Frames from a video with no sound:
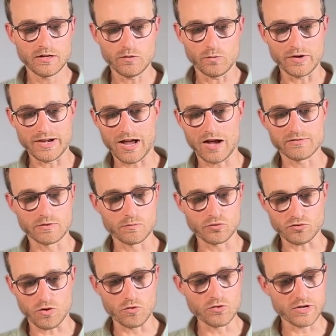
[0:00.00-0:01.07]
We now have a
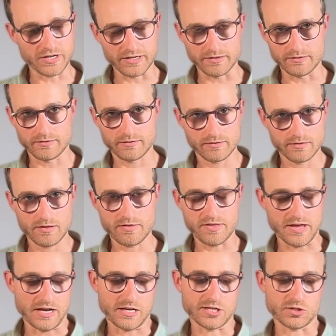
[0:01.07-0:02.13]
broken
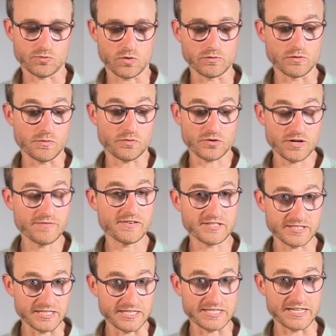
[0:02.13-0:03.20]
thing, because what we were
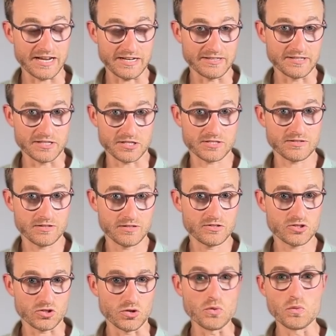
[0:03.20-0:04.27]
previously setting this
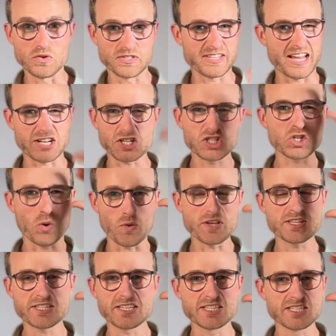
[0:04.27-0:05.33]
to was that
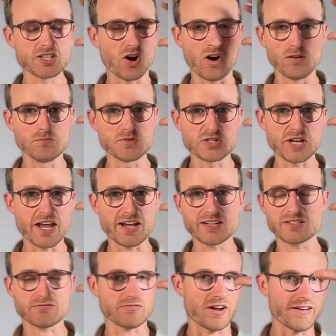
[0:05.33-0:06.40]
choices
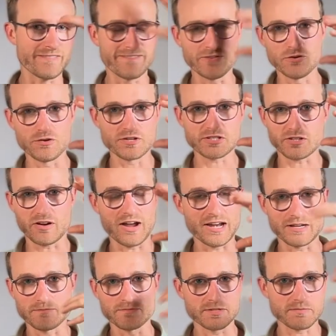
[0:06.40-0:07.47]
object, right? First
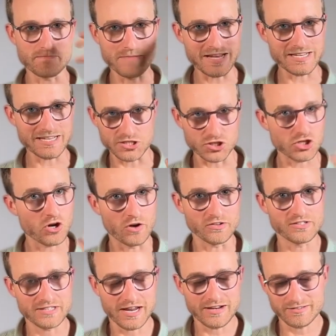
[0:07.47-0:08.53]
items message
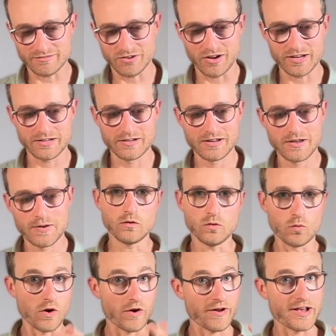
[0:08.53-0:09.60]
content, right?
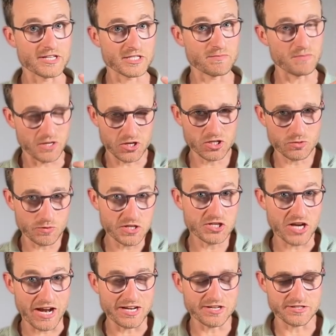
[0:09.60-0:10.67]
Whereas because we
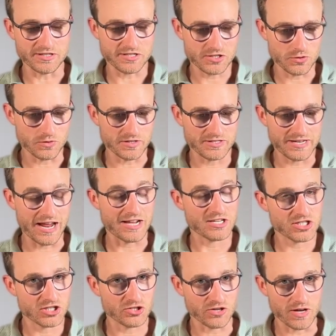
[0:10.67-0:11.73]
changed this to a
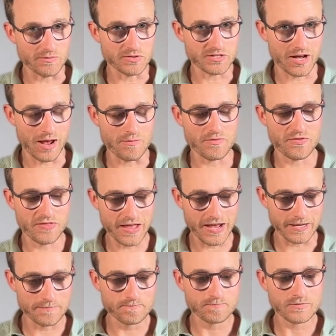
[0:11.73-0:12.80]
text stream type
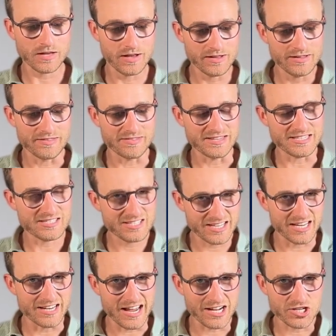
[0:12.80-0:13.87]
thing, this
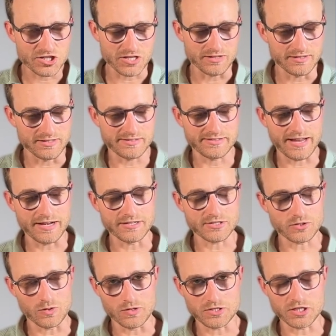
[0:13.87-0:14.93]
connection, this data
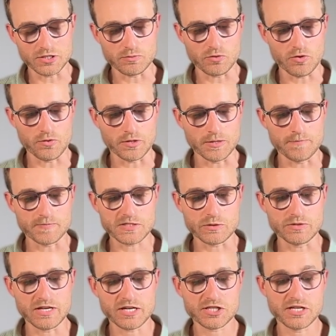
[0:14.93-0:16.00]
source is broken. So
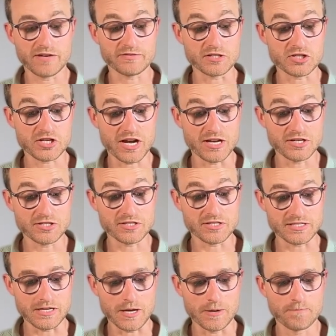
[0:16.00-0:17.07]
we actually have to change this
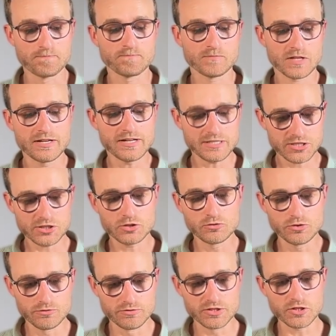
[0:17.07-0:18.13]
now. It's still
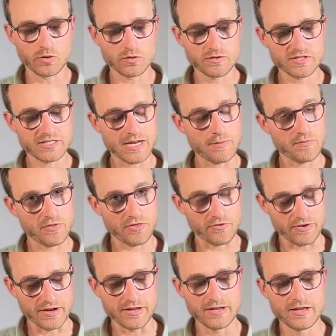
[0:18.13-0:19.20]
the result of step
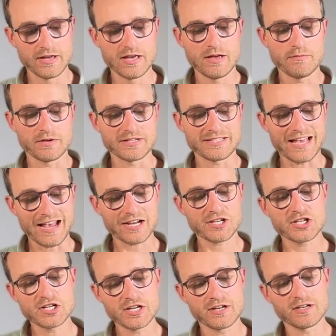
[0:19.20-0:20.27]
3, but it's
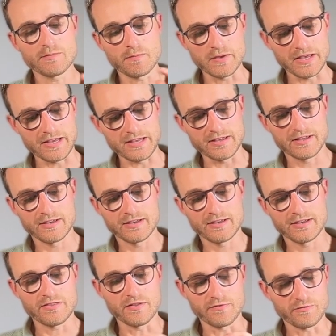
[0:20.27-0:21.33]
actually going to be
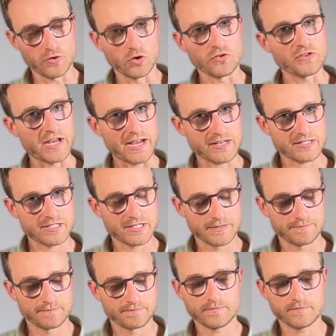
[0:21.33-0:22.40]
the full text,
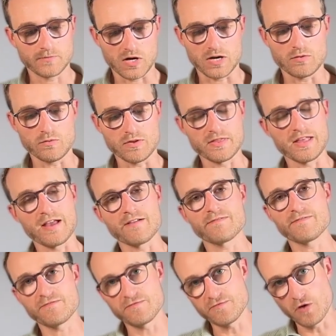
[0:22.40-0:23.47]
right? When that
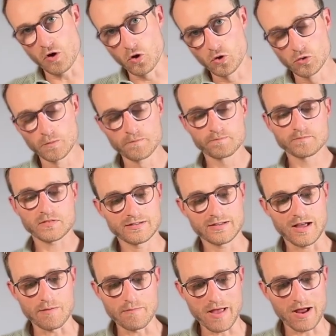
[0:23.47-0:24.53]
full
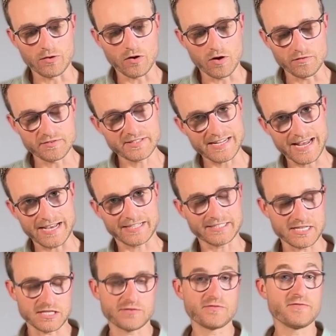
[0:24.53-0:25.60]
amount of text
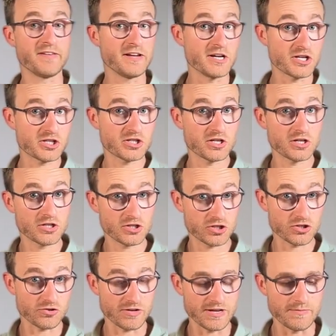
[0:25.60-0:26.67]
is finished
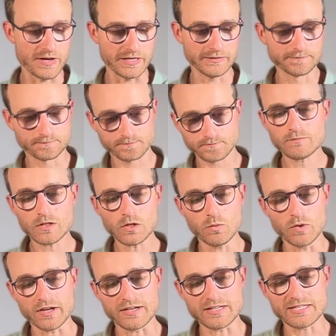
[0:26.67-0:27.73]
streaming, we're
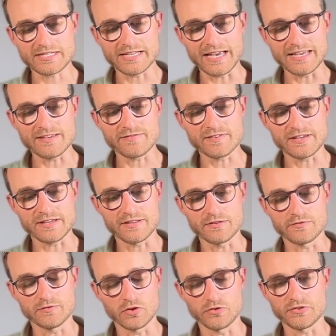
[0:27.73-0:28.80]
going to save here the
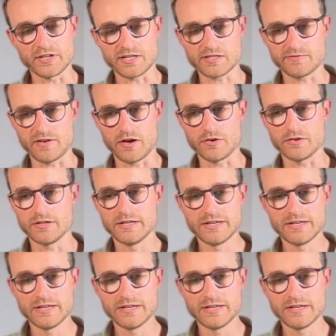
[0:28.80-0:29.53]
full text value.